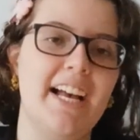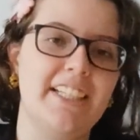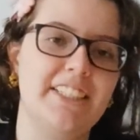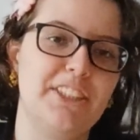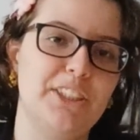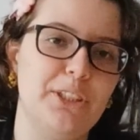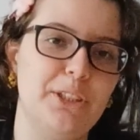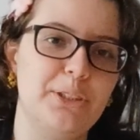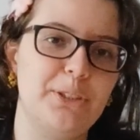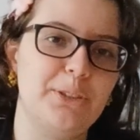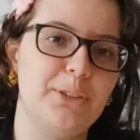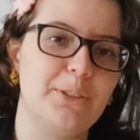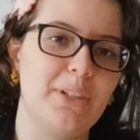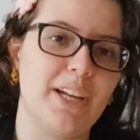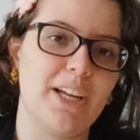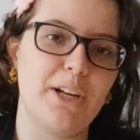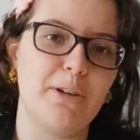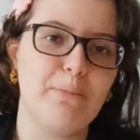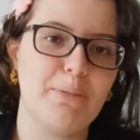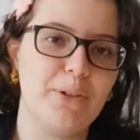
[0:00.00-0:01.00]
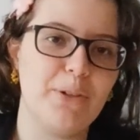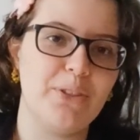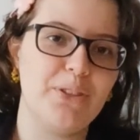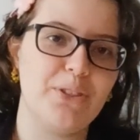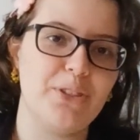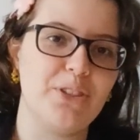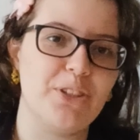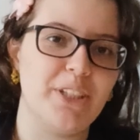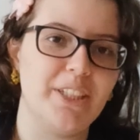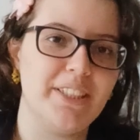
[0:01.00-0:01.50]
So I hope you
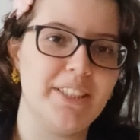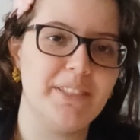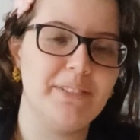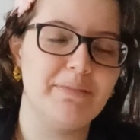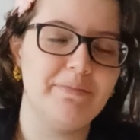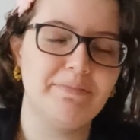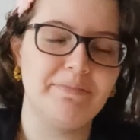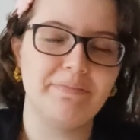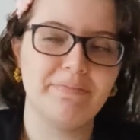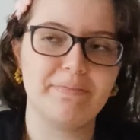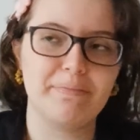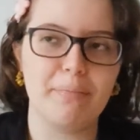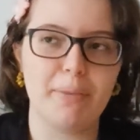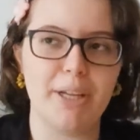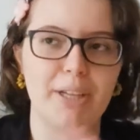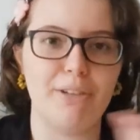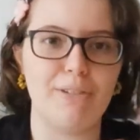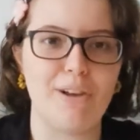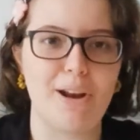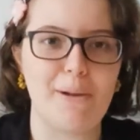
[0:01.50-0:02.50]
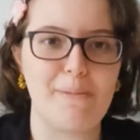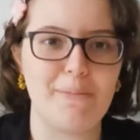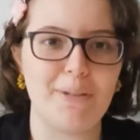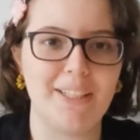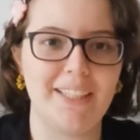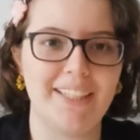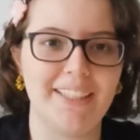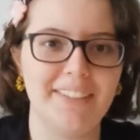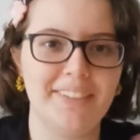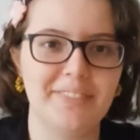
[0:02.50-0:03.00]
enjoyed me
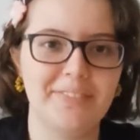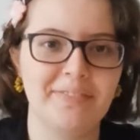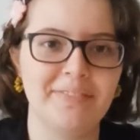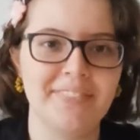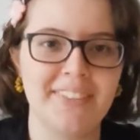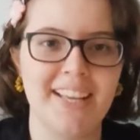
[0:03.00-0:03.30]
rambling.